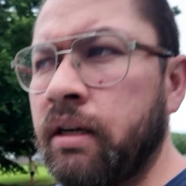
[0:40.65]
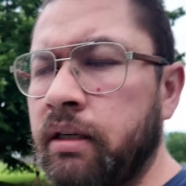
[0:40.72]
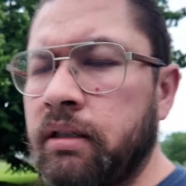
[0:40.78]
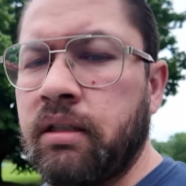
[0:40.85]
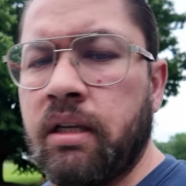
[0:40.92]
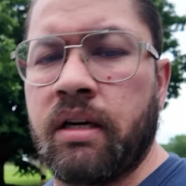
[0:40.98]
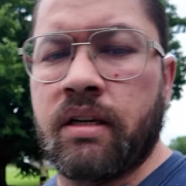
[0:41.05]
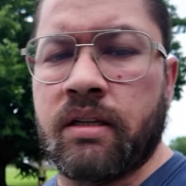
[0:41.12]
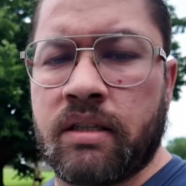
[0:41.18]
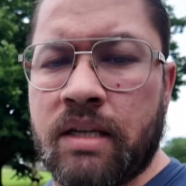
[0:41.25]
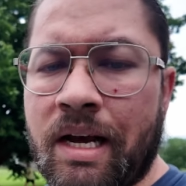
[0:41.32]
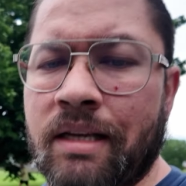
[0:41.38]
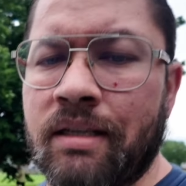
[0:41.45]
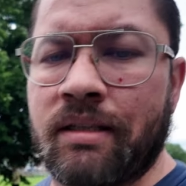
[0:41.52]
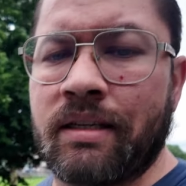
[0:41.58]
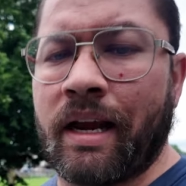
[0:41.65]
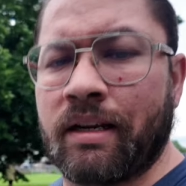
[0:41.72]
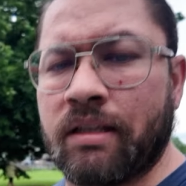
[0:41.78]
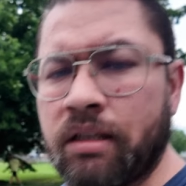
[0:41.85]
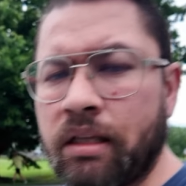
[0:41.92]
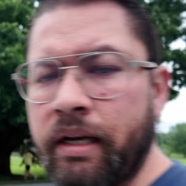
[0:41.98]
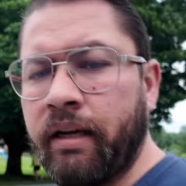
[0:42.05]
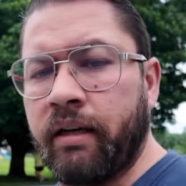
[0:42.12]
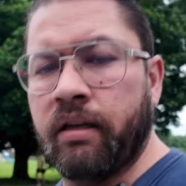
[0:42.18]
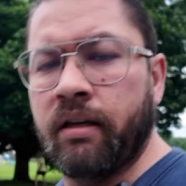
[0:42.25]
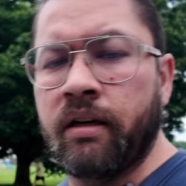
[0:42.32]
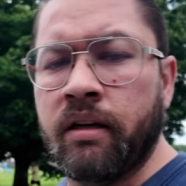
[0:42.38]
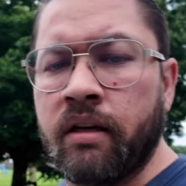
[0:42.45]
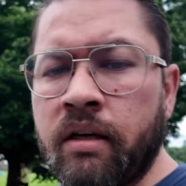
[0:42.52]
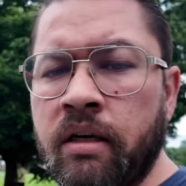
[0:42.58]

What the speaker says: is that it is not sex-linked.